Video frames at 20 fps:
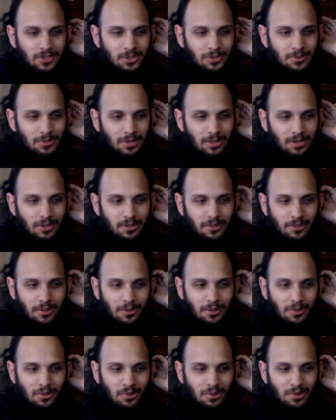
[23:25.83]
to do
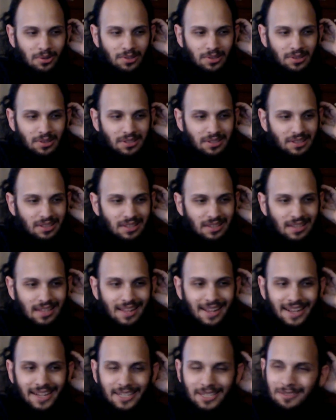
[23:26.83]
a whole
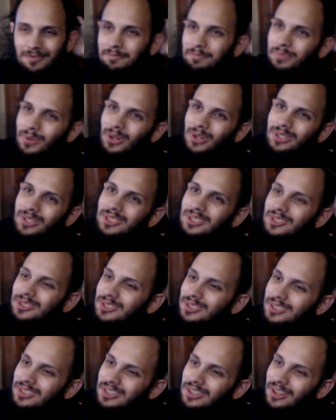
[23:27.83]
line of
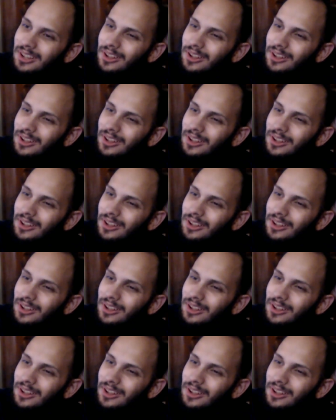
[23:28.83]
books